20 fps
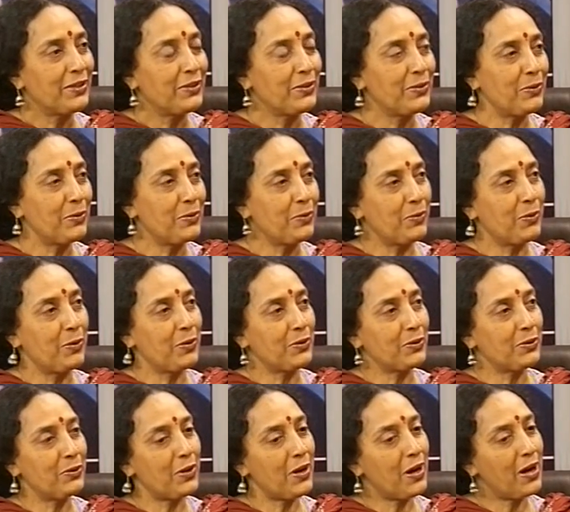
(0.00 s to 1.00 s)

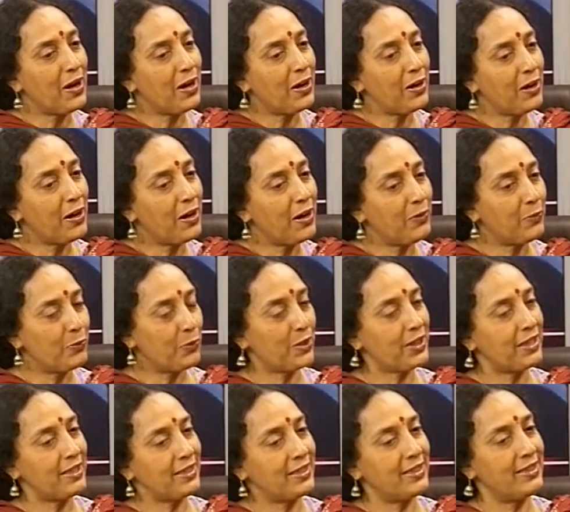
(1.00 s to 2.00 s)
So, how
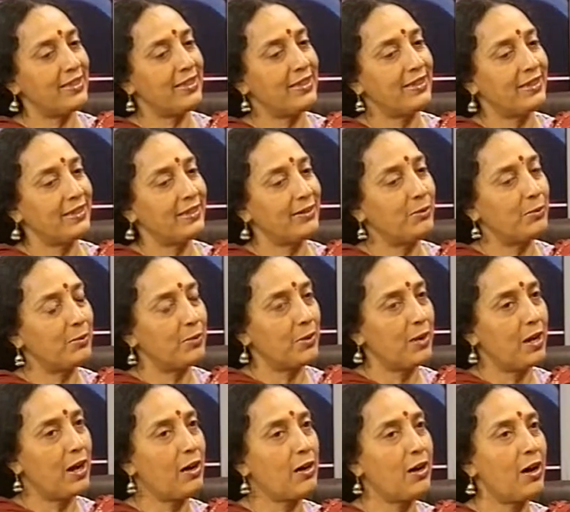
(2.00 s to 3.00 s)

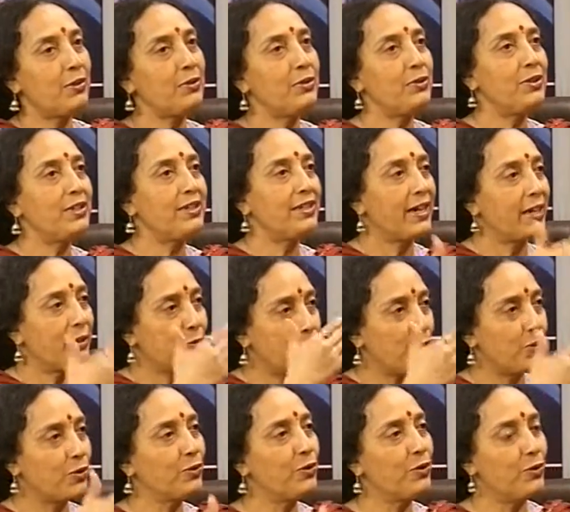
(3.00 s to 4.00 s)
do you decide
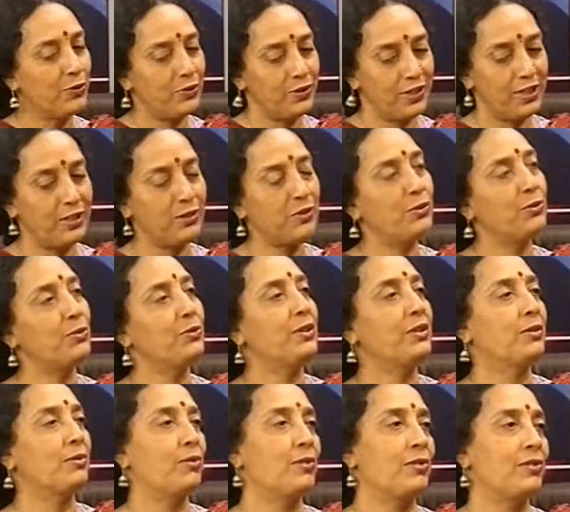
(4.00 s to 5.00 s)
what goes into
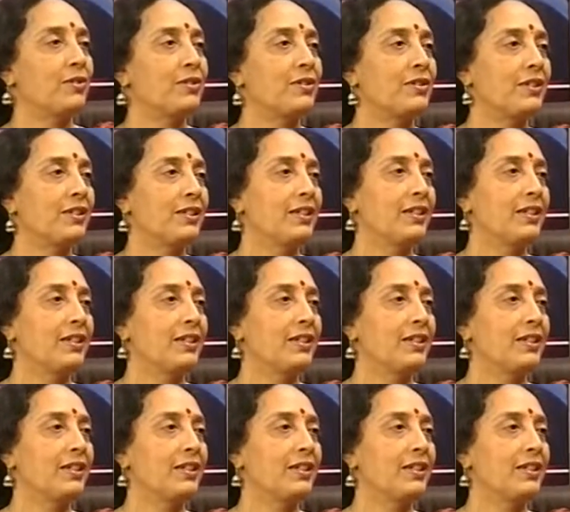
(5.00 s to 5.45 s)
the course?